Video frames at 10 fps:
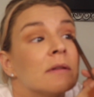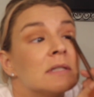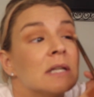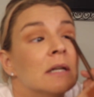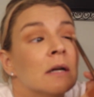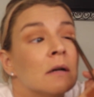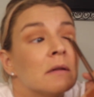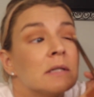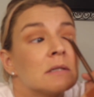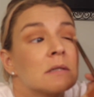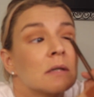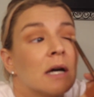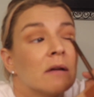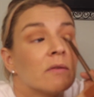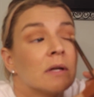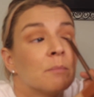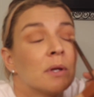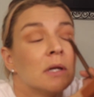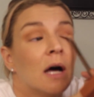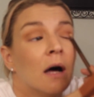that's in here, that's kind of like
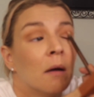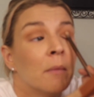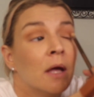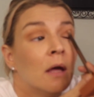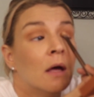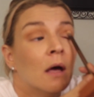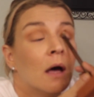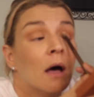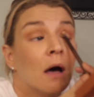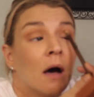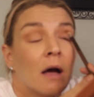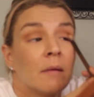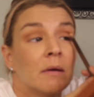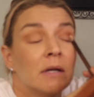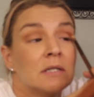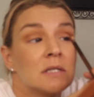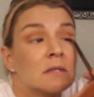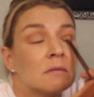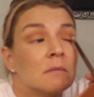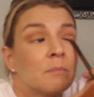plum,
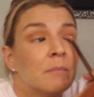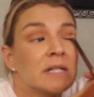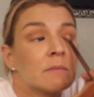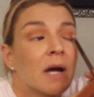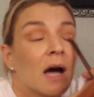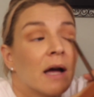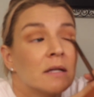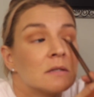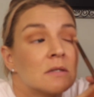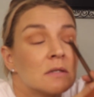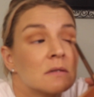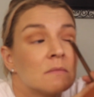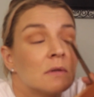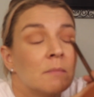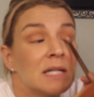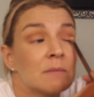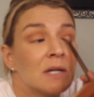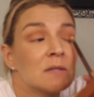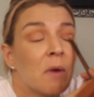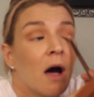it makes my
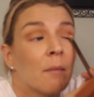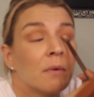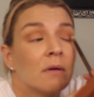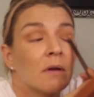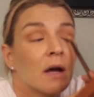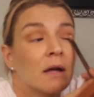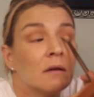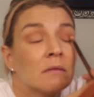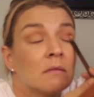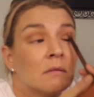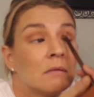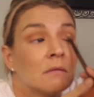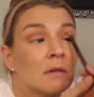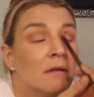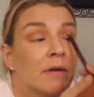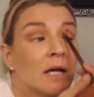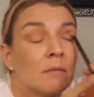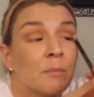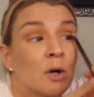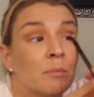eyes pop, and I love
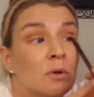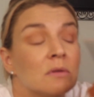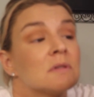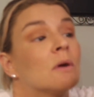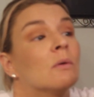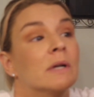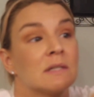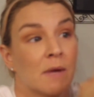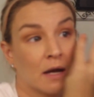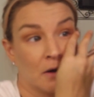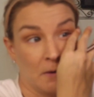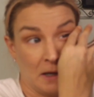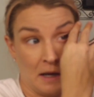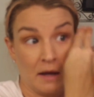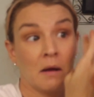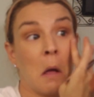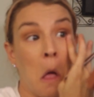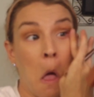it. Purples always make a green eye.